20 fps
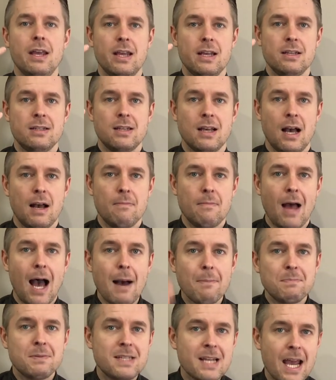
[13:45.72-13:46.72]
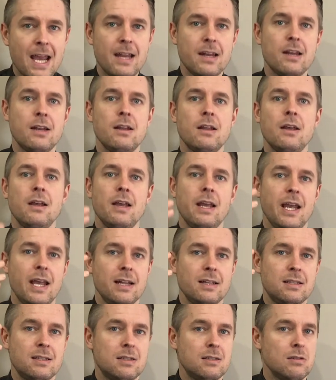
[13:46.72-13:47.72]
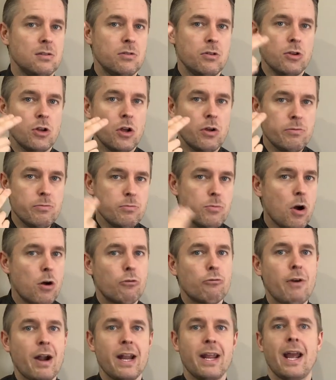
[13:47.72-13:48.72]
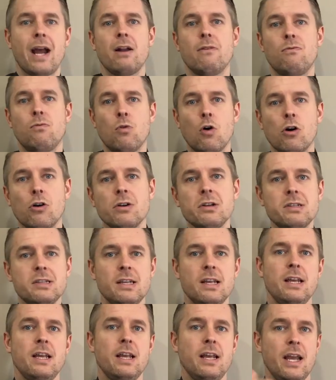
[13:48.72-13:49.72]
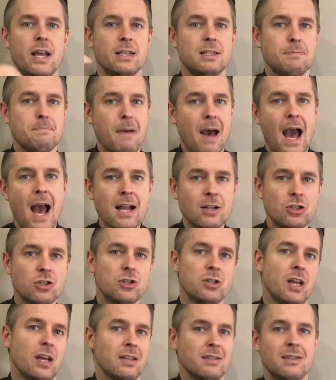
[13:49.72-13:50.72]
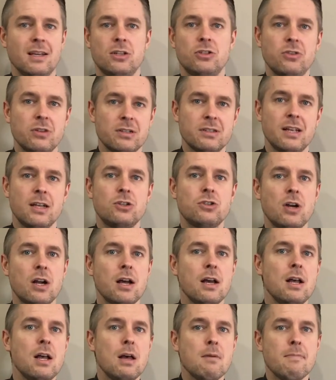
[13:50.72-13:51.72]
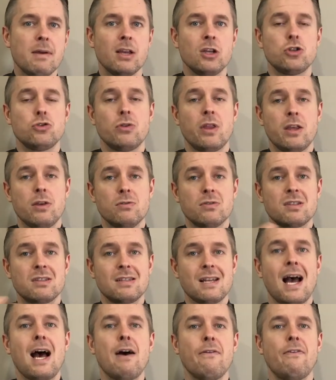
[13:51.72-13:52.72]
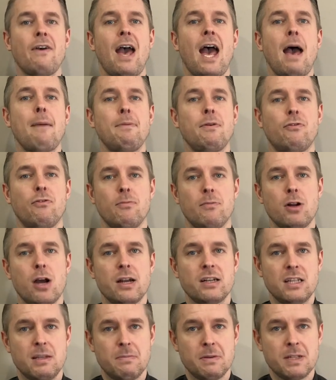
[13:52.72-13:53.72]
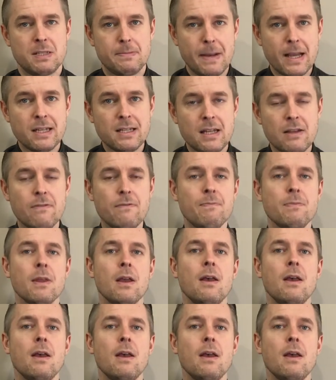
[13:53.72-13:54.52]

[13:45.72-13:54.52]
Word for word: is updated, it's not running out of warranty, it's patched, et cetera, making sure that your staff are happy from an IT perspective.